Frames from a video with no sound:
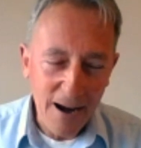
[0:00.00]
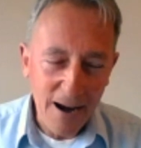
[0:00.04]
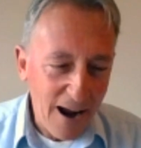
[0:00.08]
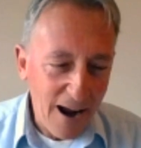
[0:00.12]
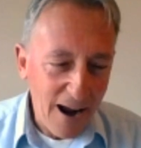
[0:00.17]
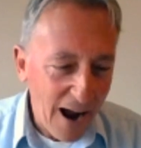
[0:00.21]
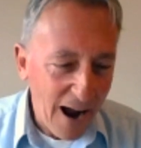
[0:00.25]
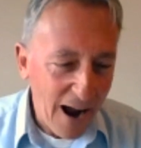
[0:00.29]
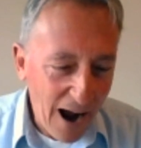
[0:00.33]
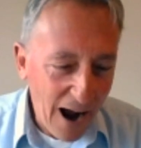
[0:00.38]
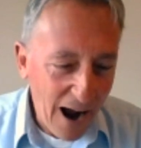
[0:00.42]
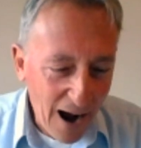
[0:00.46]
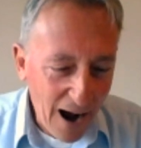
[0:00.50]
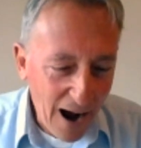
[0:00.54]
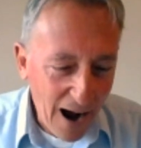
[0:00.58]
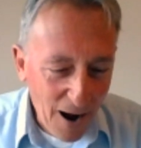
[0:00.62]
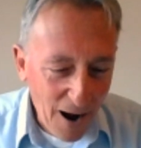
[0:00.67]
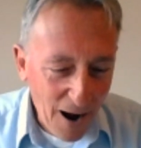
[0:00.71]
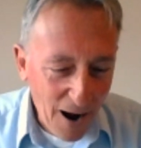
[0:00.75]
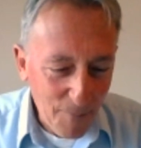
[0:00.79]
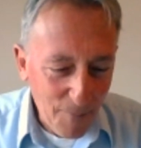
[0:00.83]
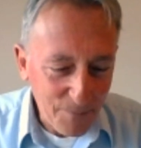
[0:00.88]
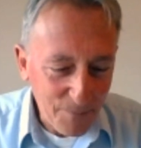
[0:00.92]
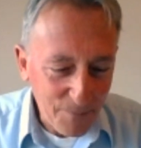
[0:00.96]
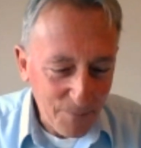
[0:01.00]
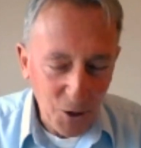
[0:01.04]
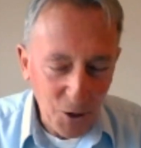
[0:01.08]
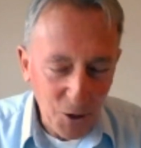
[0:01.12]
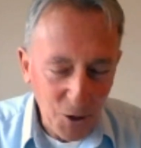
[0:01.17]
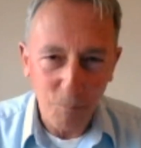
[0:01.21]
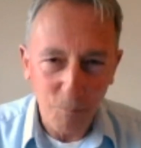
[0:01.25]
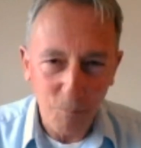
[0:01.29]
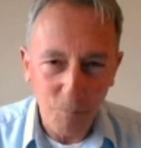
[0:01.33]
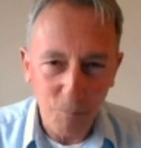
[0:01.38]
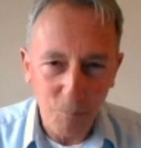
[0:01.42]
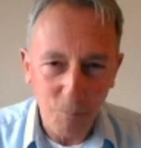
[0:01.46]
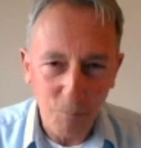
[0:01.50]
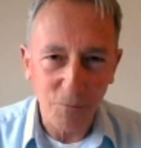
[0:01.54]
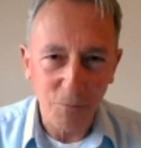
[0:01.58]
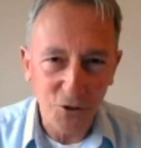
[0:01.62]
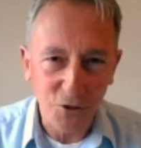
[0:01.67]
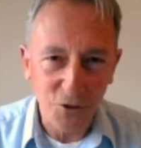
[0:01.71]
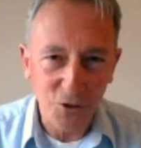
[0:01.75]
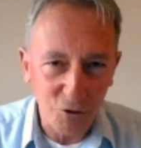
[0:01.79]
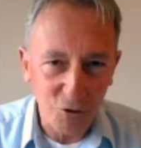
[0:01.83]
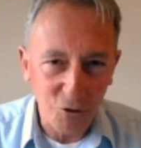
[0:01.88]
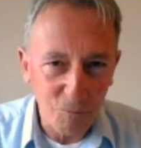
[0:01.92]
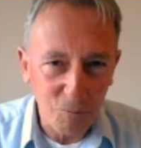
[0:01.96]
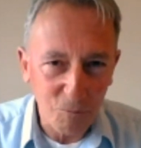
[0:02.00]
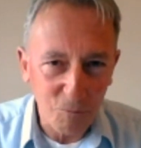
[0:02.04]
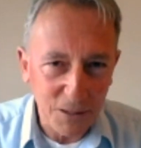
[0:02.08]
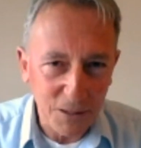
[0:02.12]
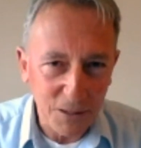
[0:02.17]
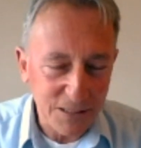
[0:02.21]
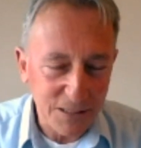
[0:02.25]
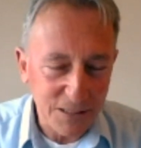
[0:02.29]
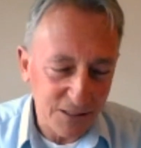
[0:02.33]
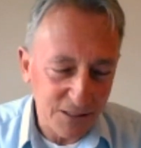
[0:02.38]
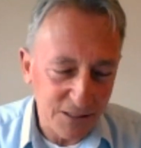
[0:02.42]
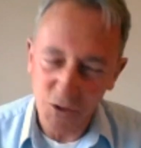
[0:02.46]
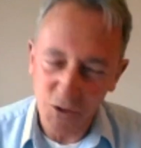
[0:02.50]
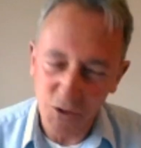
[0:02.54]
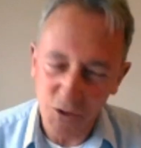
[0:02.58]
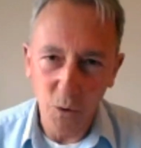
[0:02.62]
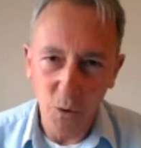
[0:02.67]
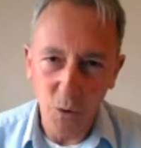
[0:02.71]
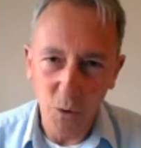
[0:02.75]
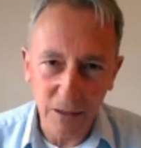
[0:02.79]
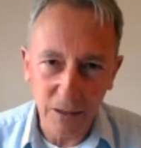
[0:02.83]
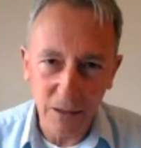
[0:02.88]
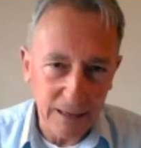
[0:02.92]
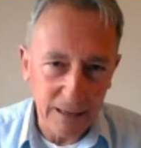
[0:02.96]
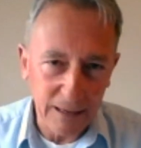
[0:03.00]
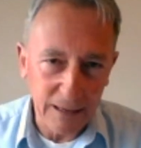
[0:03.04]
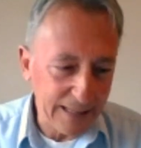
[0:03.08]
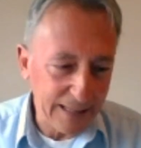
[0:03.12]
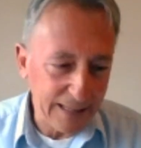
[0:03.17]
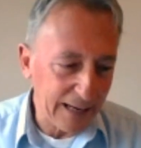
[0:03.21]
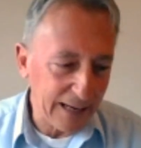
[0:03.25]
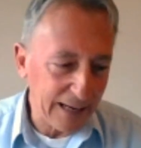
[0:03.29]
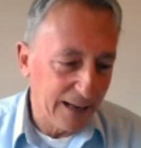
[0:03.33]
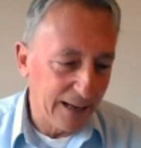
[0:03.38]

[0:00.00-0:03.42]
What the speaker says: no problems at all, because it doesn't work like that.